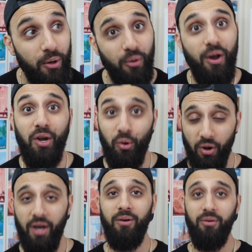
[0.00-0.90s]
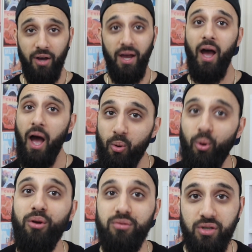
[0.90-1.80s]
I
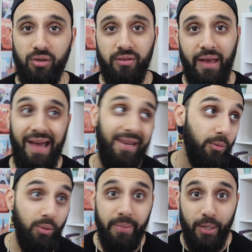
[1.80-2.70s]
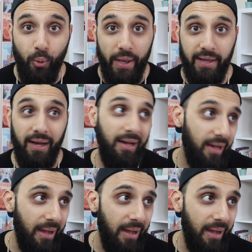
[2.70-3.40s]
won't do that. It would be quicker.